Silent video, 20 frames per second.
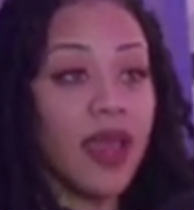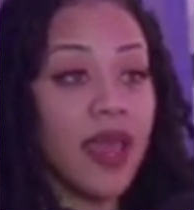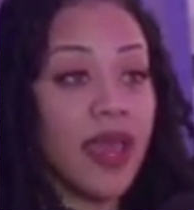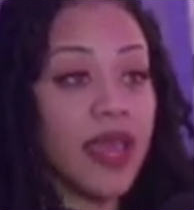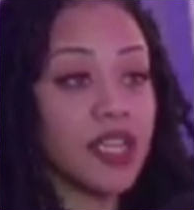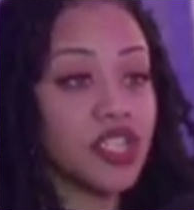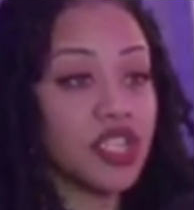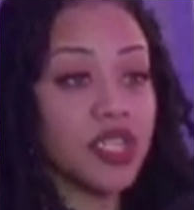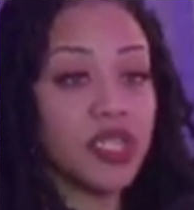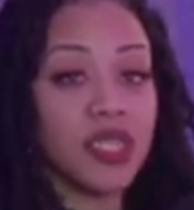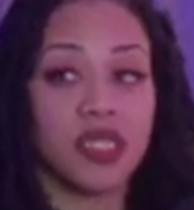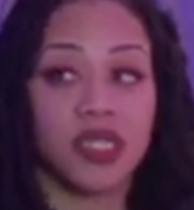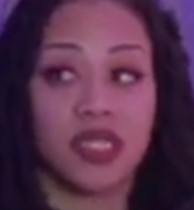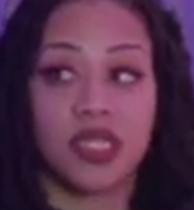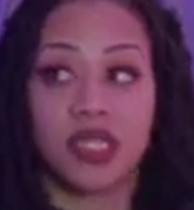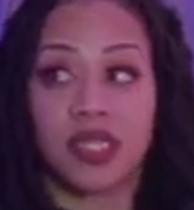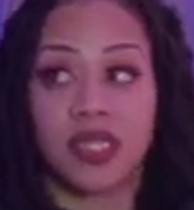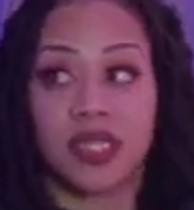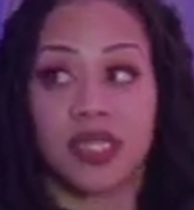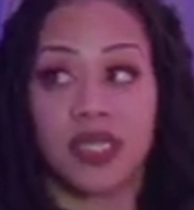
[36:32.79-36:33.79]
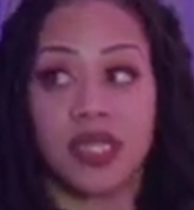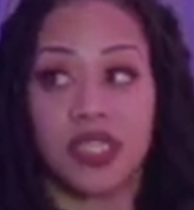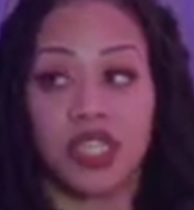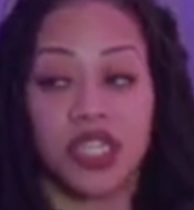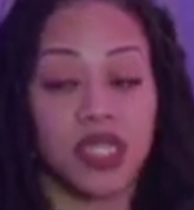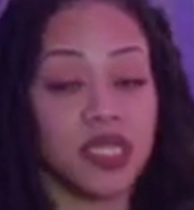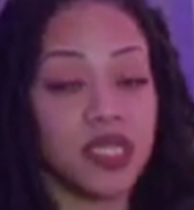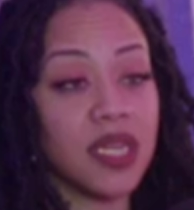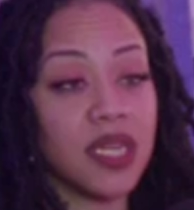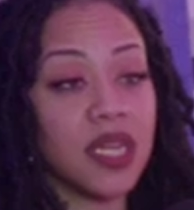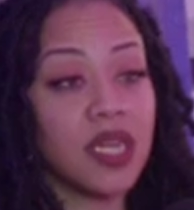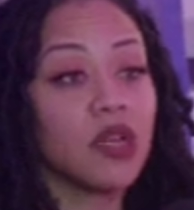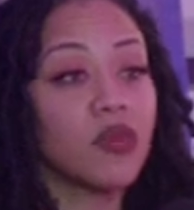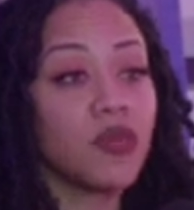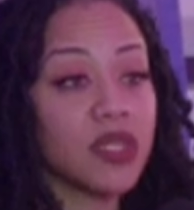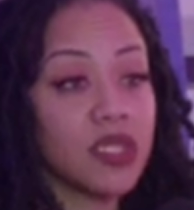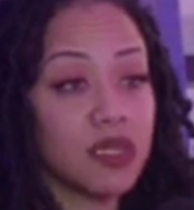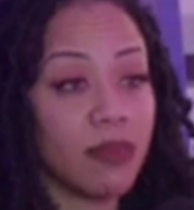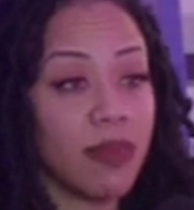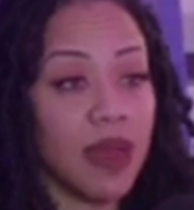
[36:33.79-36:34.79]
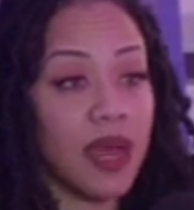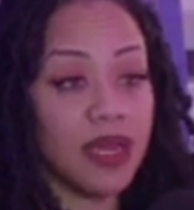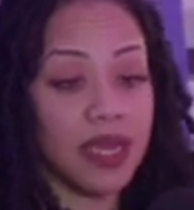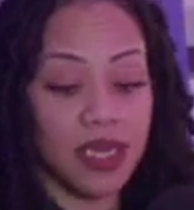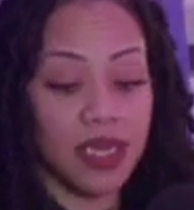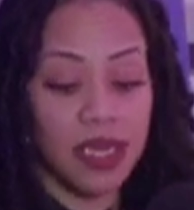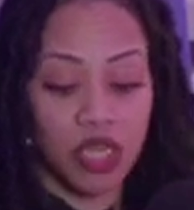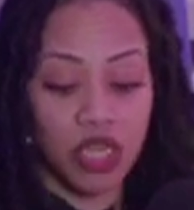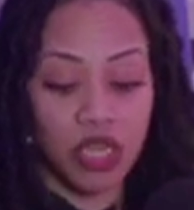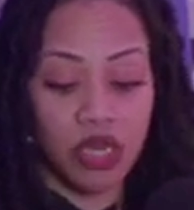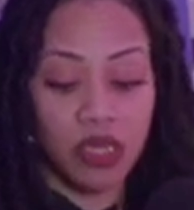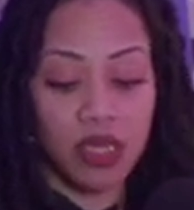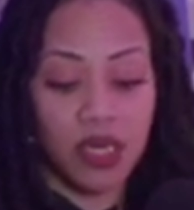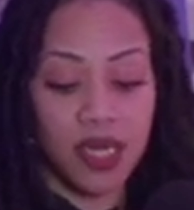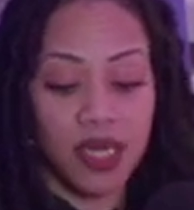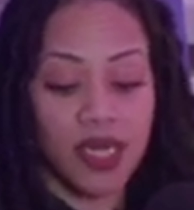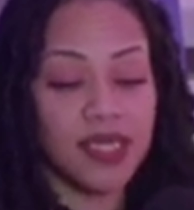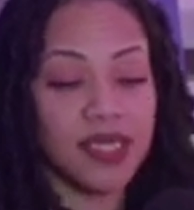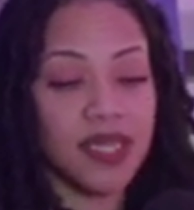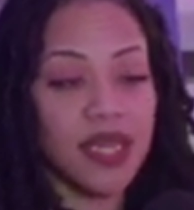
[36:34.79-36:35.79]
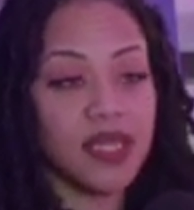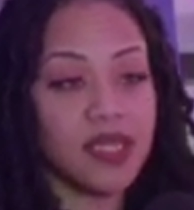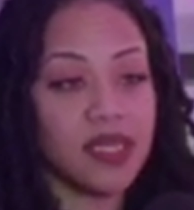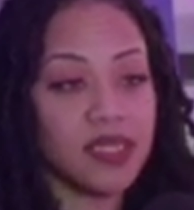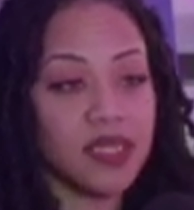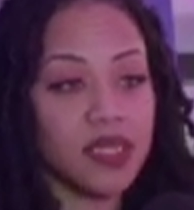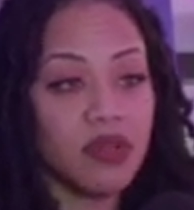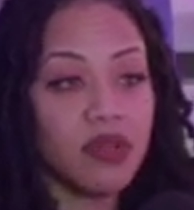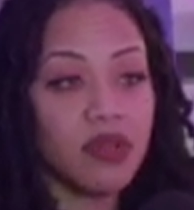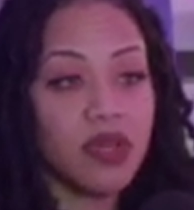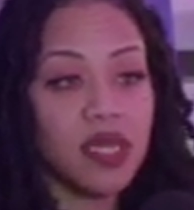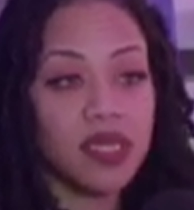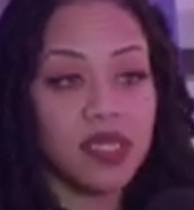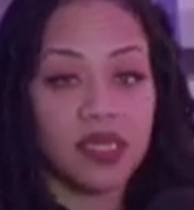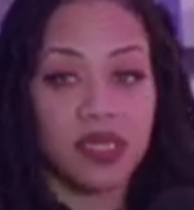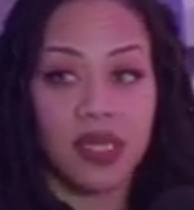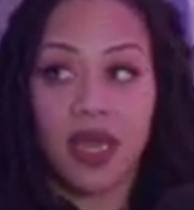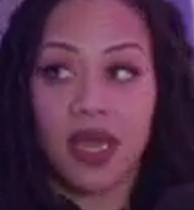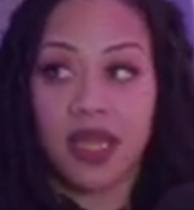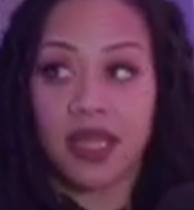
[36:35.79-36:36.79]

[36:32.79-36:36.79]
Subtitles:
And she's dealing with somebody and you're looking to take this serious,